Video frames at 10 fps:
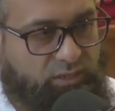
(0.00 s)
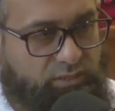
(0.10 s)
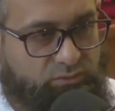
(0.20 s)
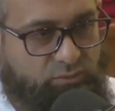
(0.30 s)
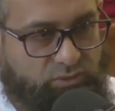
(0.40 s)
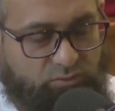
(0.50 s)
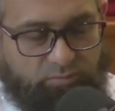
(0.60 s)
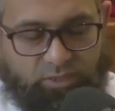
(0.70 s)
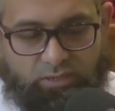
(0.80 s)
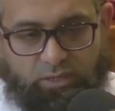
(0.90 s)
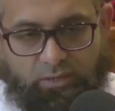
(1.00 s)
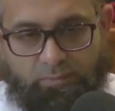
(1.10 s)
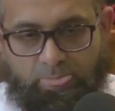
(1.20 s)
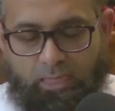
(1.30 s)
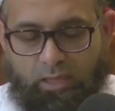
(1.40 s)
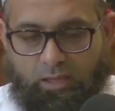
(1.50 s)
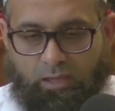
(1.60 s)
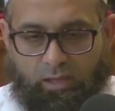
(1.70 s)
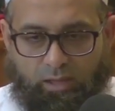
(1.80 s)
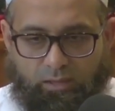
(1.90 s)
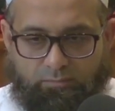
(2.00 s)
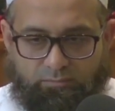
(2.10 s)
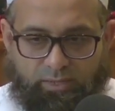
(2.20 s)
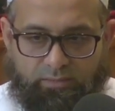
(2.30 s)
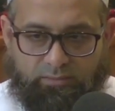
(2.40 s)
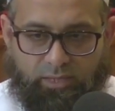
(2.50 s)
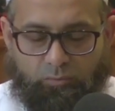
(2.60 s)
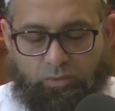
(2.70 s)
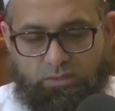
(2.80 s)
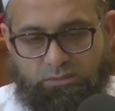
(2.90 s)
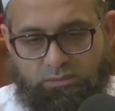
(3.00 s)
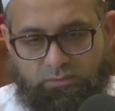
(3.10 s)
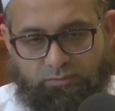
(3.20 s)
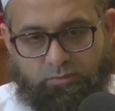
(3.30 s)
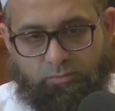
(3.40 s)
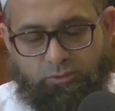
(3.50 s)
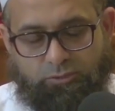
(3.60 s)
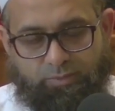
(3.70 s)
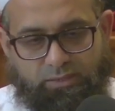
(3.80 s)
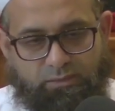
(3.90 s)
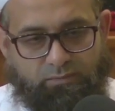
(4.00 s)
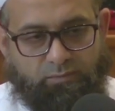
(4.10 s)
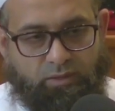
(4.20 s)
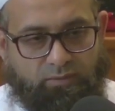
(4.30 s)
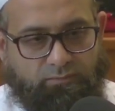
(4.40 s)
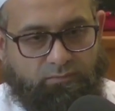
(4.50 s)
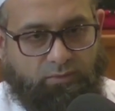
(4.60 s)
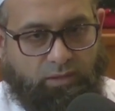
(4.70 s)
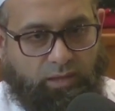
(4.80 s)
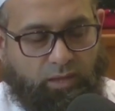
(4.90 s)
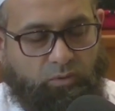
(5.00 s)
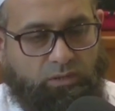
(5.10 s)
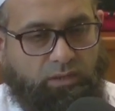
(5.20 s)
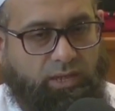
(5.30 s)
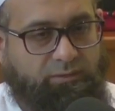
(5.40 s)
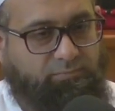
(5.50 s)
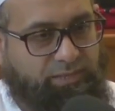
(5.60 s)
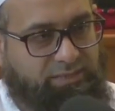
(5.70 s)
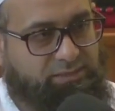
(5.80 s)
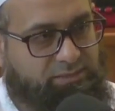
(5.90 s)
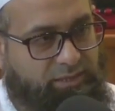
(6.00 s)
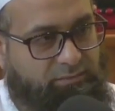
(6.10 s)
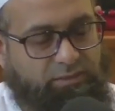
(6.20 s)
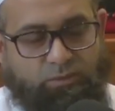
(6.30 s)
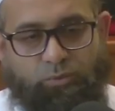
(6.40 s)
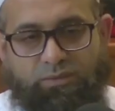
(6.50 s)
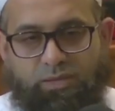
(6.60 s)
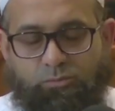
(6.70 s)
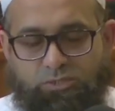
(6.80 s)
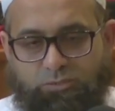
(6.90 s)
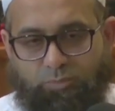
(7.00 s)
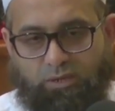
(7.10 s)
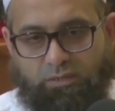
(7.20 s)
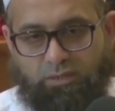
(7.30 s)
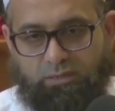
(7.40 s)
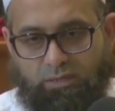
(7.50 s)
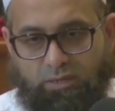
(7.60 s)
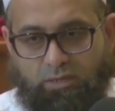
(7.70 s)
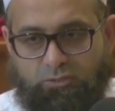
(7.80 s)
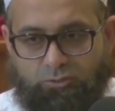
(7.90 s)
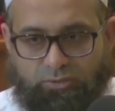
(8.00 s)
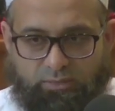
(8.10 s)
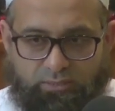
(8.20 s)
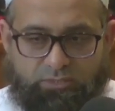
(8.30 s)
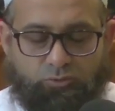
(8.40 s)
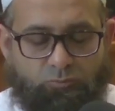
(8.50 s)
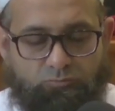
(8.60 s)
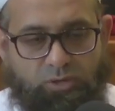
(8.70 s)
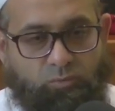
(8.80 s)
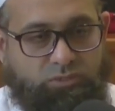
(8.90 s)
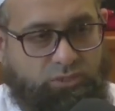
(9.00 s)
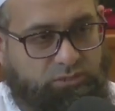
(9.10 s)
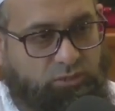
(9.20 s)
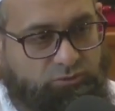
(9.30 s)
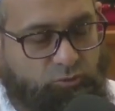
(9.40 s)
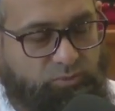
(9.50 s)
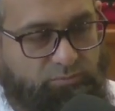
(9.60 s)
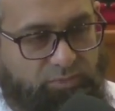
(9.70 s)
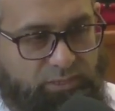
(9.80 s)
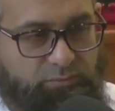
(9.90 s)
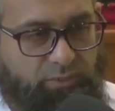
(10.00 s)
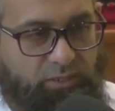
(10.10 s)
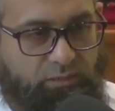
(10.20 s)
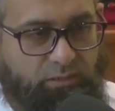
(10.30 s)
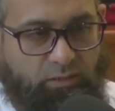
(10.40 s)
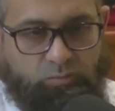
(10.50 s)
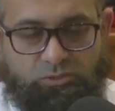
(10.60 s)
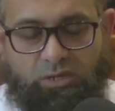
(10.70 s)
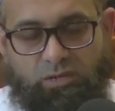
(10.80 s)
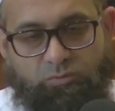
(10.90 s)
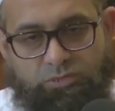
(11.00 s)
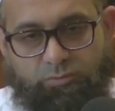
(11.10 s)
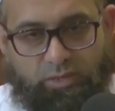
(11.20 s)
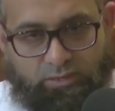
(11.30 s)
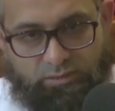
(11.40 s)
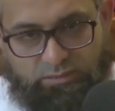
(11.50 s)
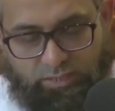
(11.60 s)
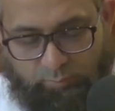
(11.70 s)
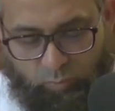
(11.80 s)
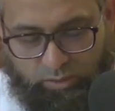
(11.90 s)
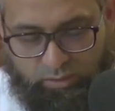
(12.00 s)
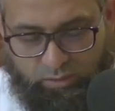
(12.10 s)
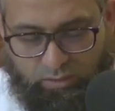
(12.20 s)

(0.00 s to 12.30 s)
in Surah Al-Baqarah, uh, but that was from the perspective of how Allah had blessed them and the way they responded so that this ummah, which has also been blessed by Allah, would not respond in the same way.